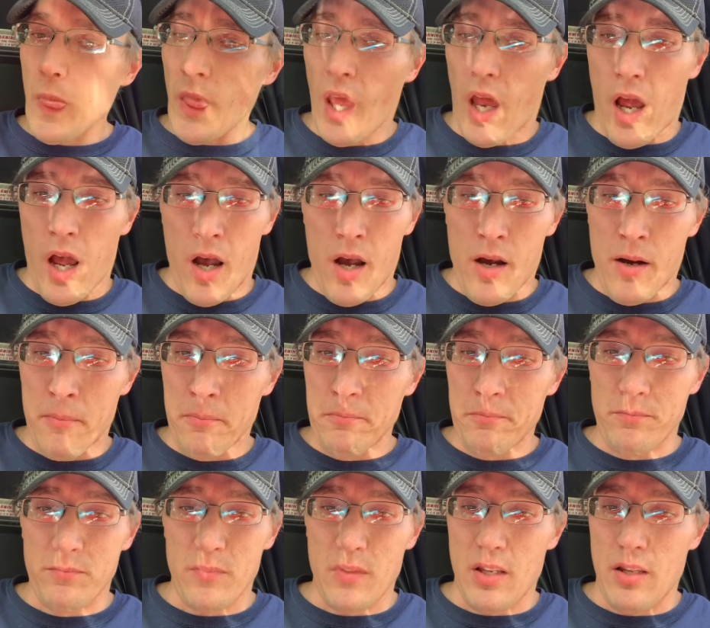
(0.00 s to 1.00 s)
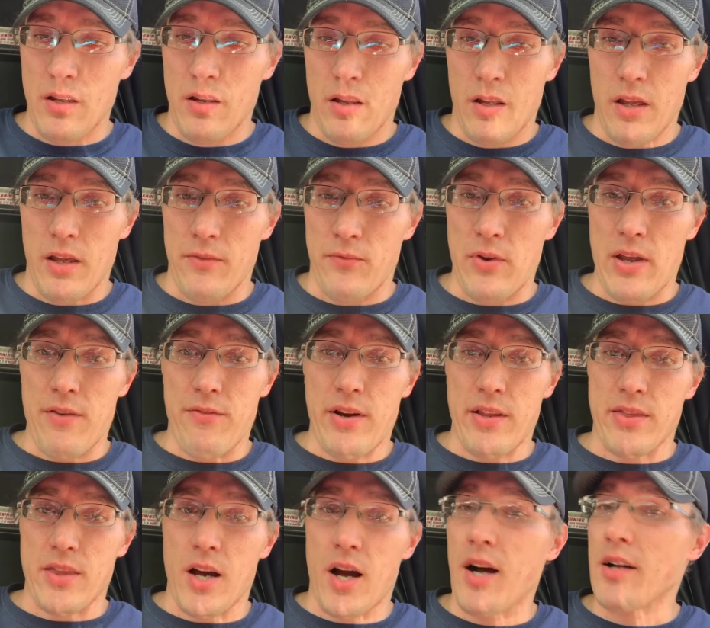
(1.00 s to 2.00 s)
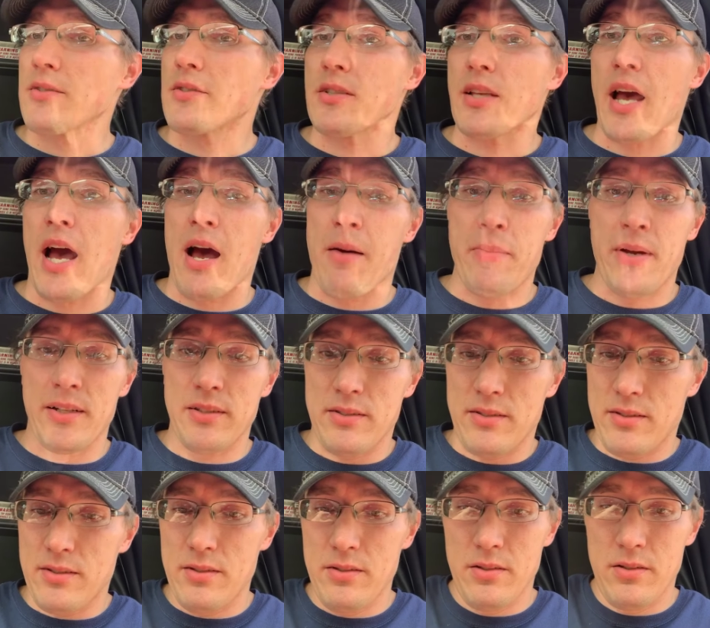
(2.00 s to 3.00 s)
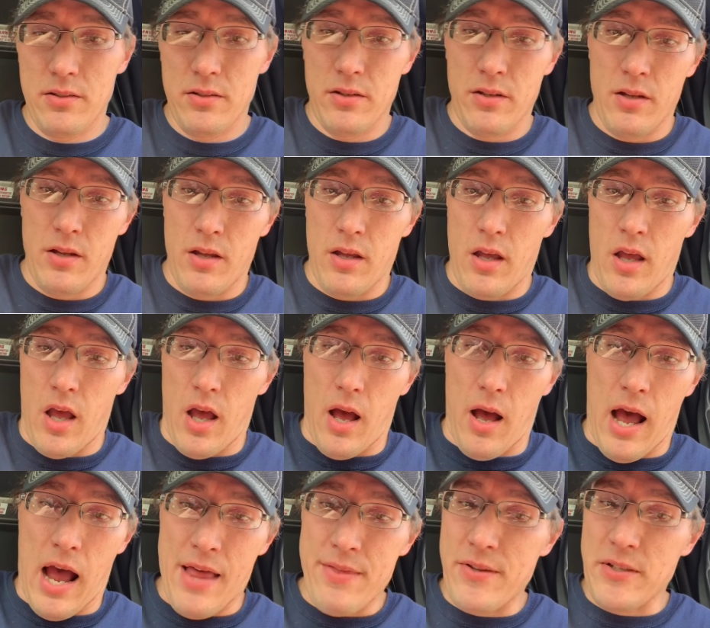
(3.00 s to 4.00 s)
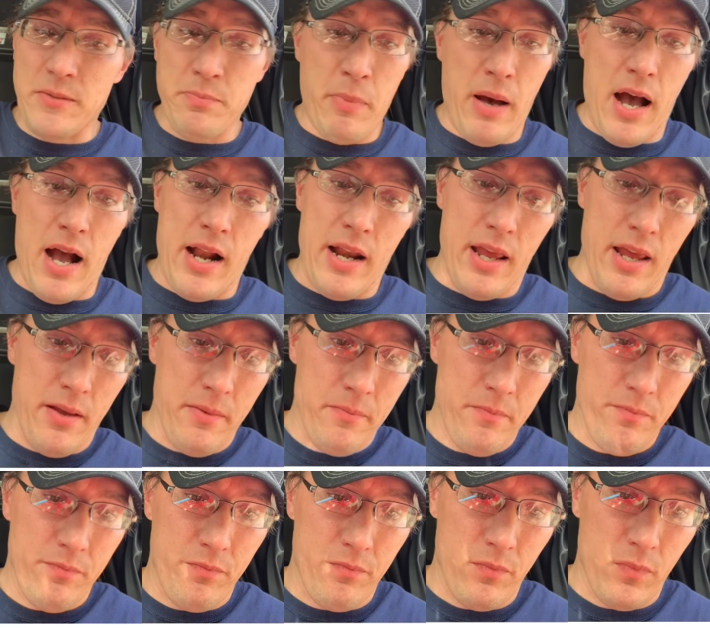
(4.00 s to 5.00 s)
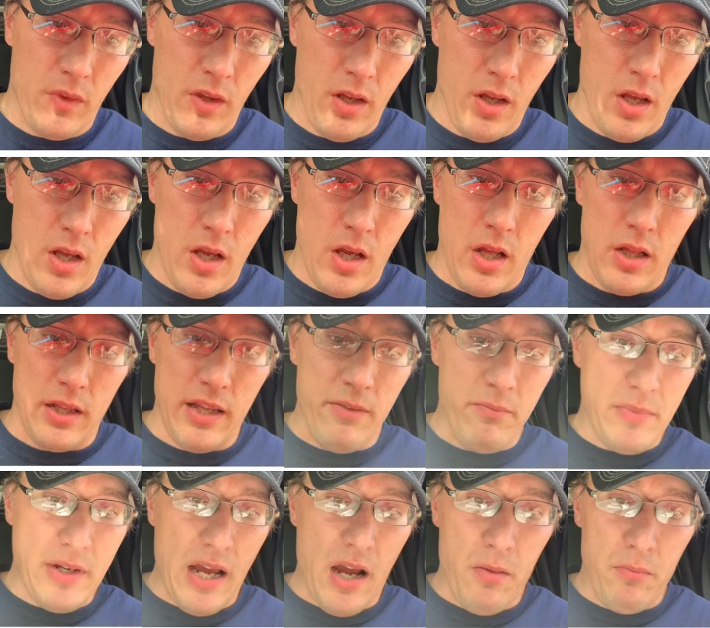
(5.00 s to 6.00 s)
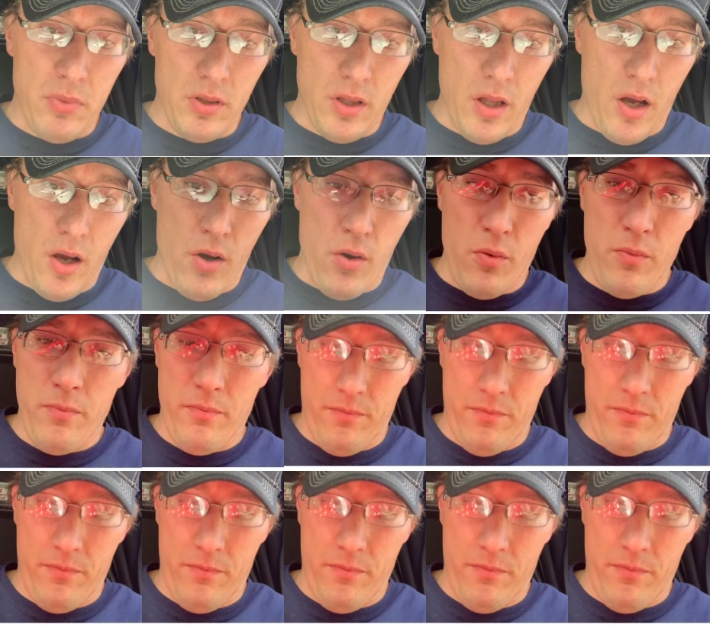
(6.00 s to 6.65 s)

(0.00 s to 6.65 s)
If you have any thoughts, comments on this body, leave them down below